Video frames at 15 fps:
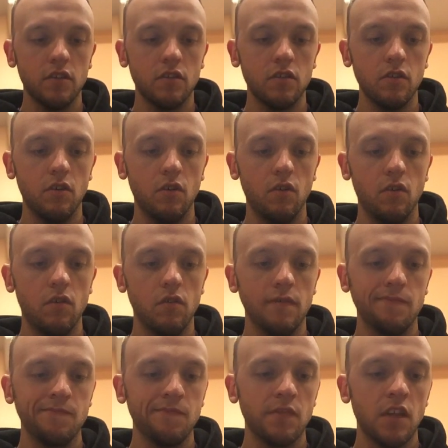So
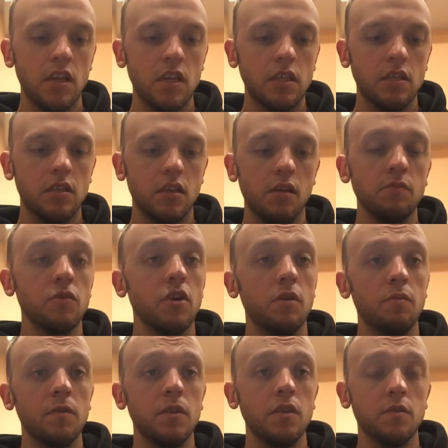some
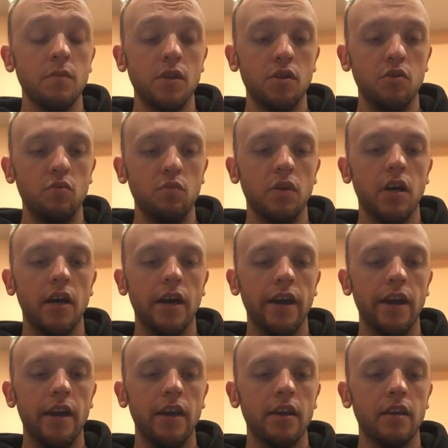companies make you
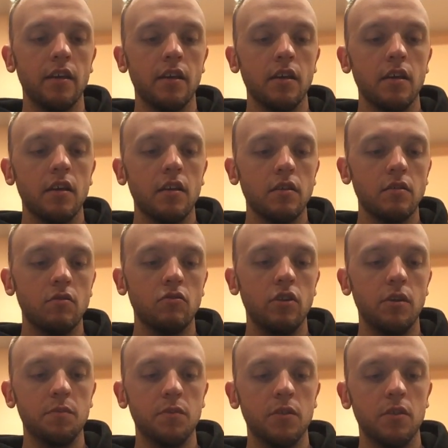buy
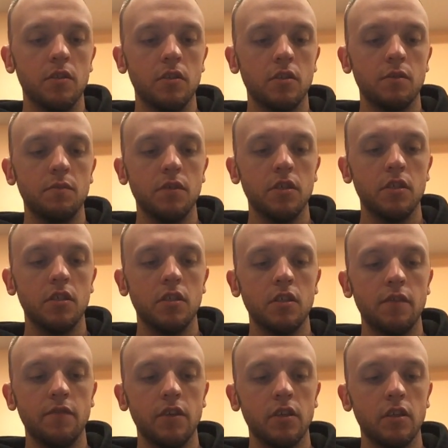grips
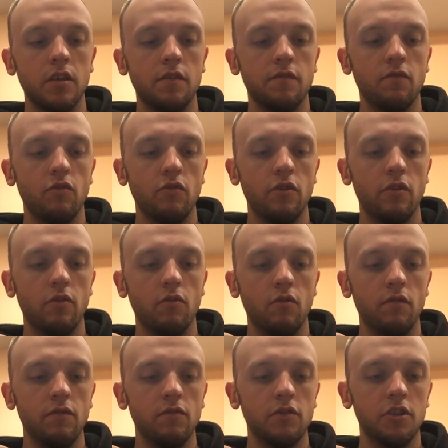specifically for their
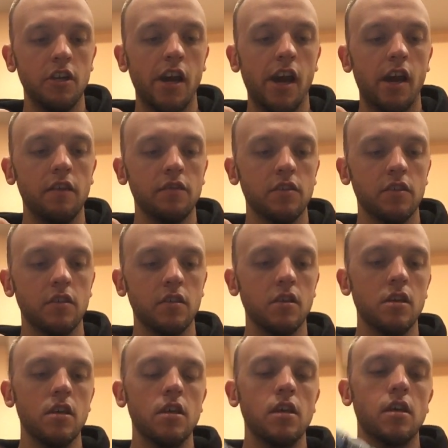oval shafts,
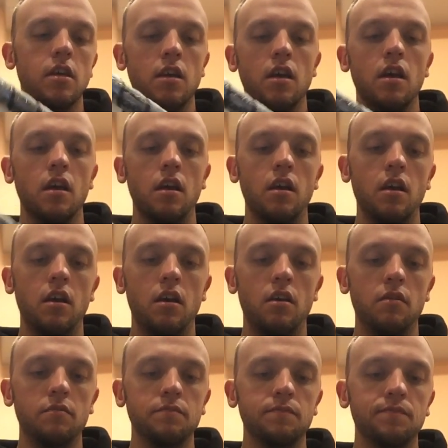
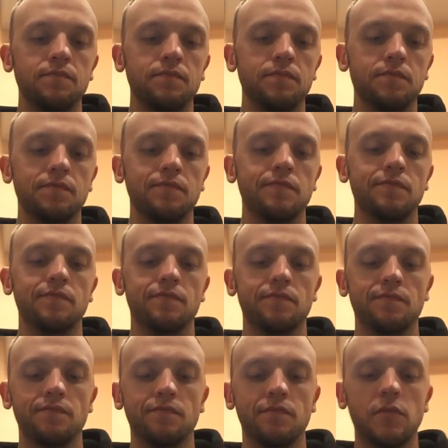
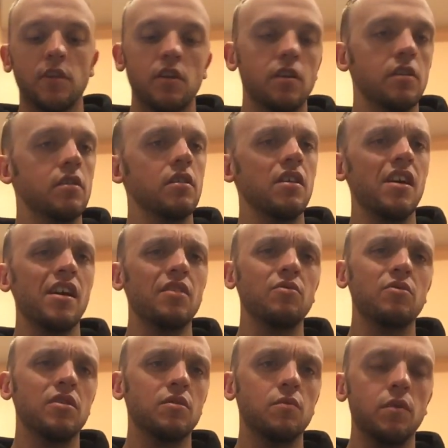because yeah,
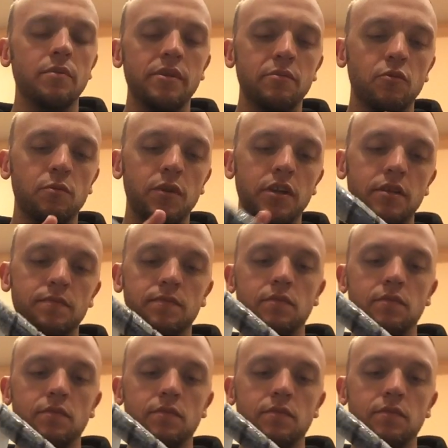who doesn't want to make more money?